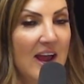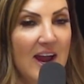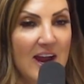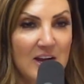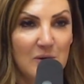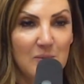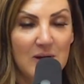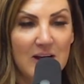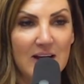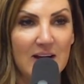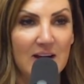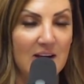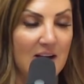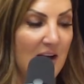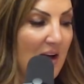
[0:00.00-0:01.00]

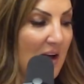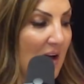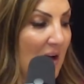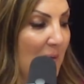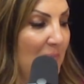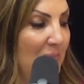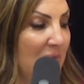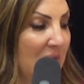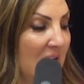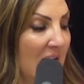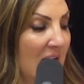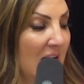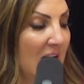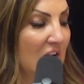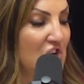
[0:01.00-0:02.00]
Anyway,
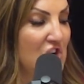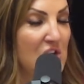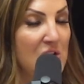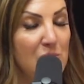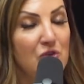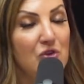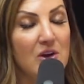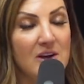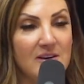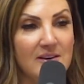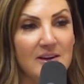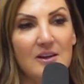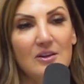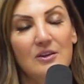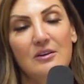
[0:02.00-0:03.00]
she tried to
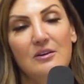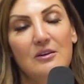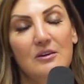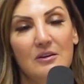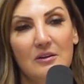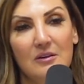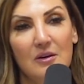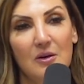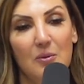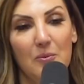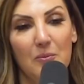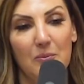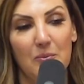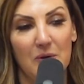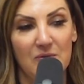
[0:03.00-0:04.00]
tell her
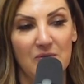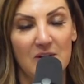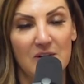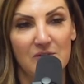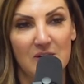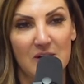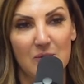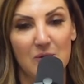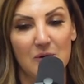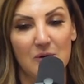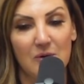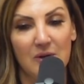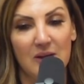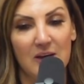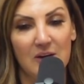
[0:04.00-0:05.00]
boyfriend as they
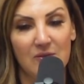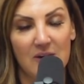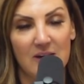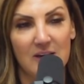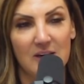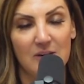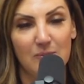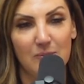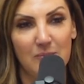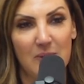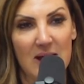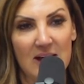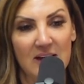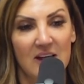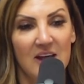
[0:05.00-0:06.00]
were getting ready to
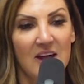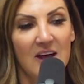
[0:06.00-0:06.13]
pack.